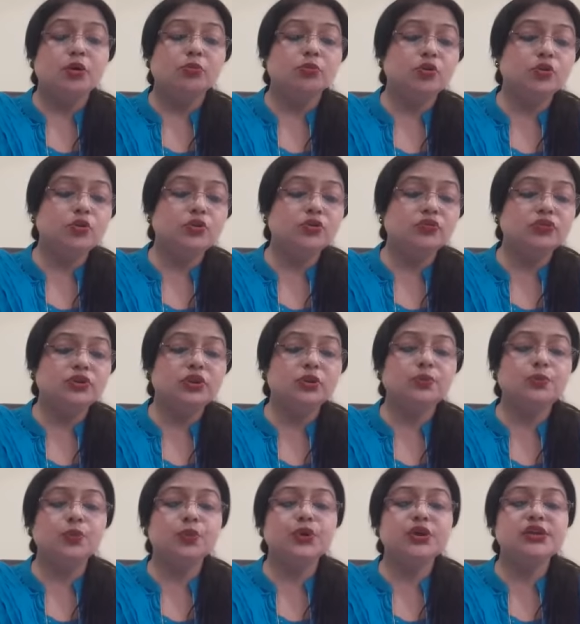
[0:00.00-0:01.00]
Moreover, the
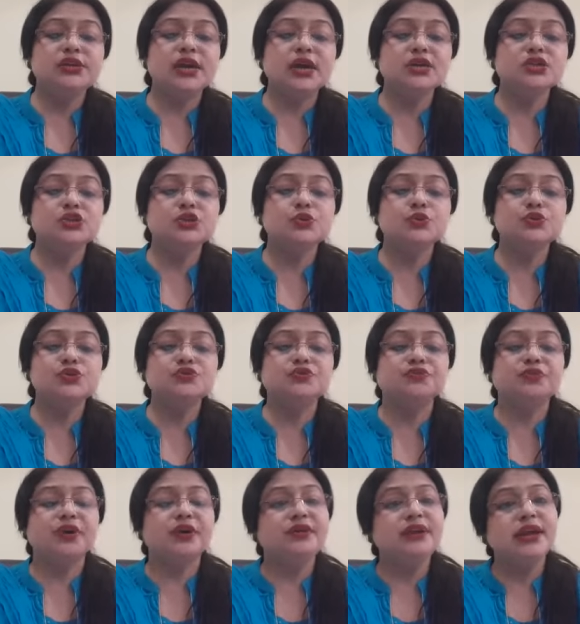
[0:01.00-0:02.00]
poet has used
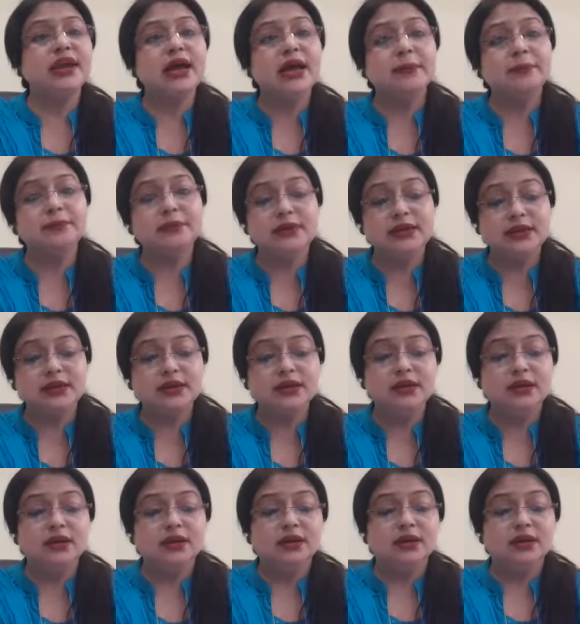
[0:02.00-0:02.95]
very aptly